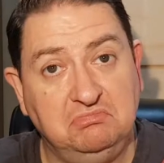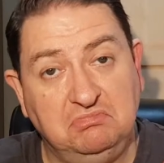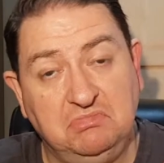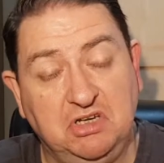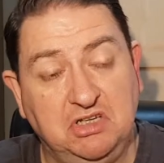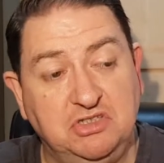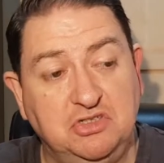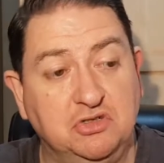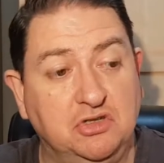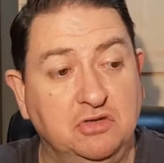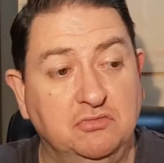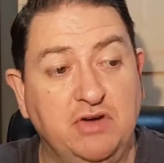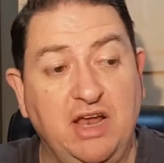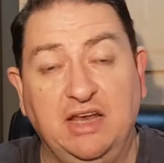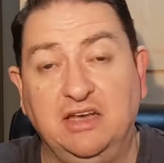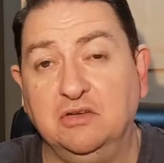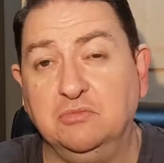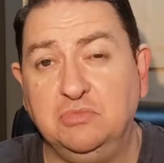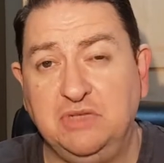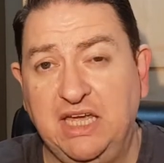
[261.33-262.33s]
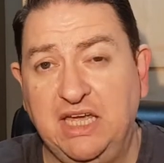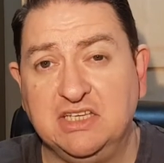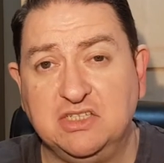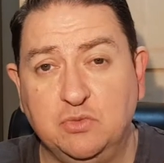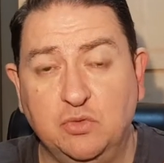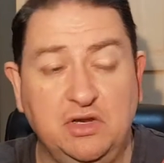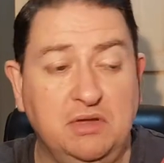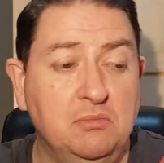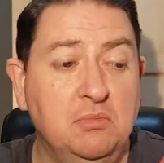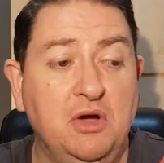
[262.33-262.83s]
I took a random guess
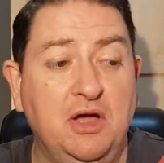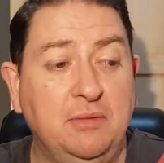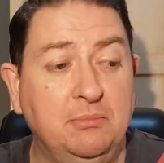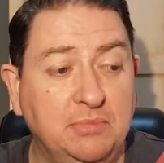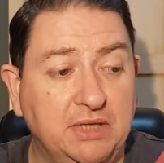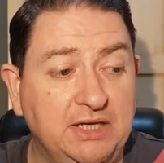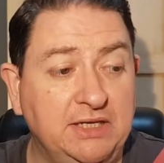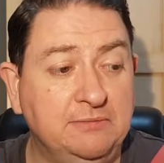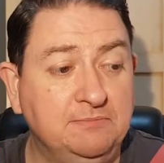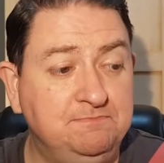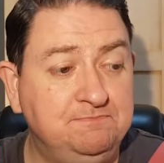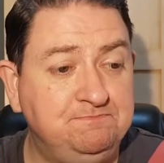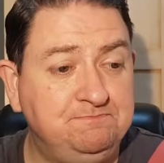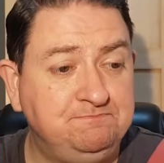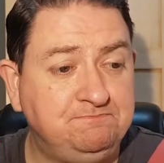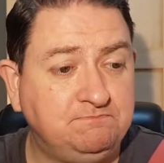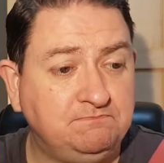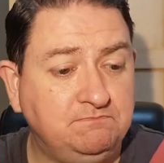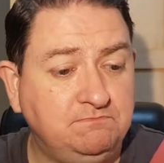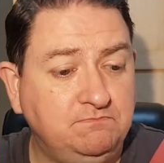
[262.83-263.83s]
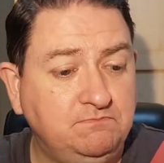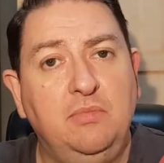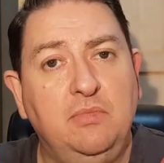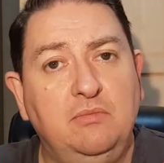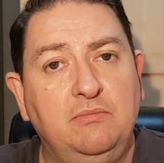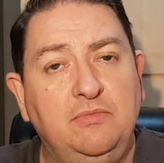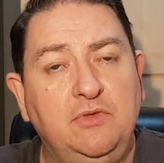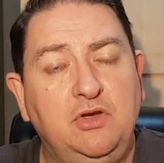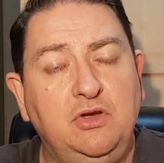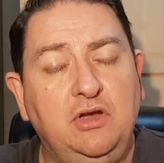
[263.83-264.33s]
what it might be.
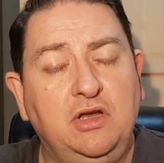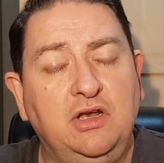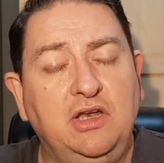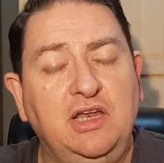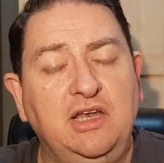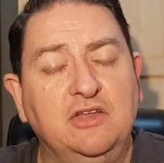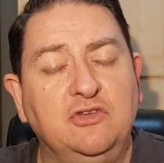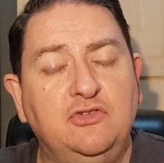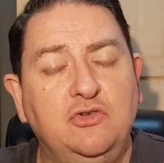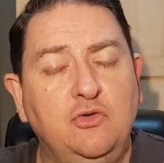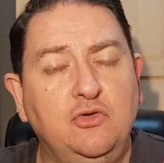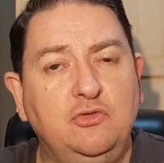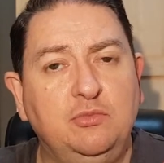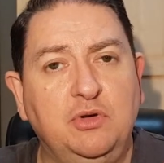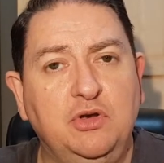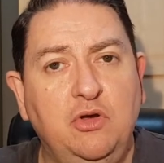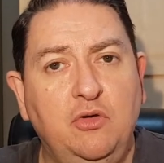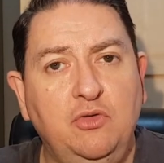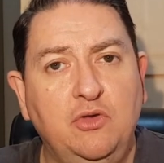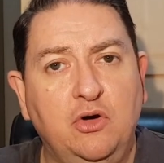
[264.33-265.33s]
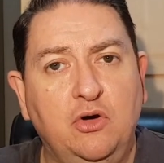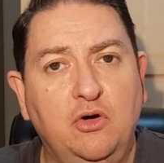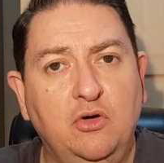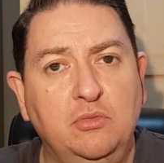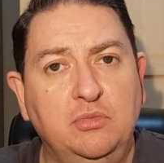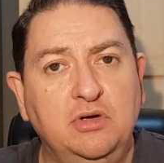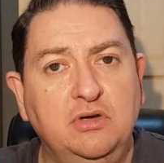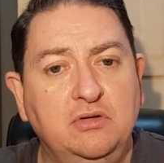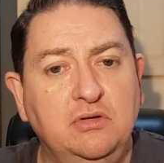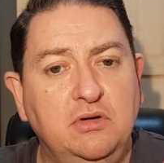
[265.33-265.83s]
You're going to need a saucepan on the
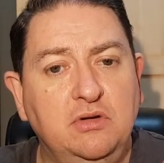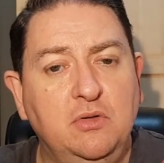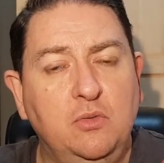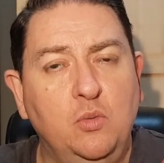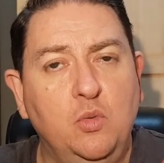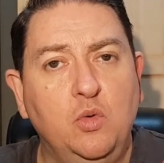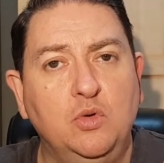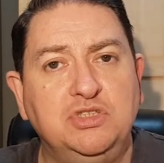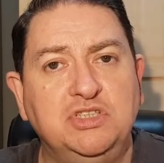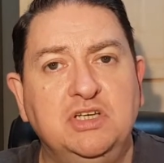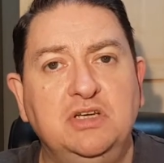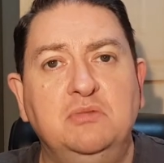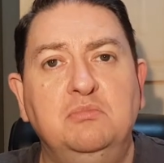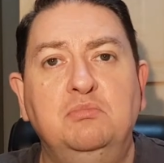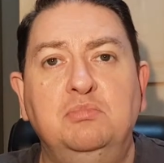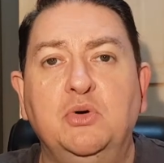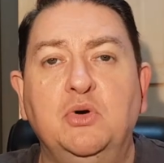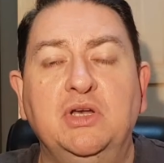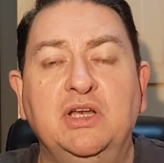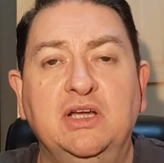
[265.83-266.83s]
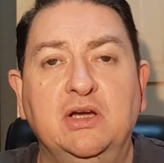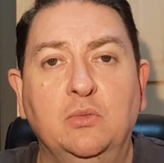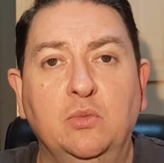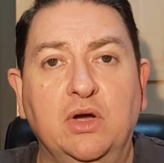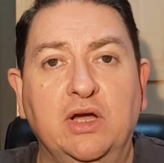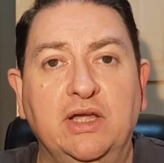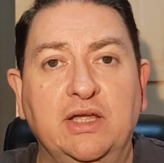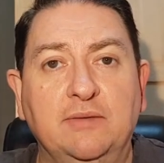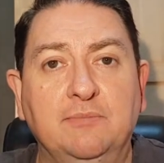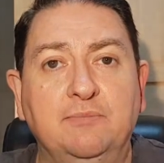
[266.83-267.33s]
hob, water boiling away.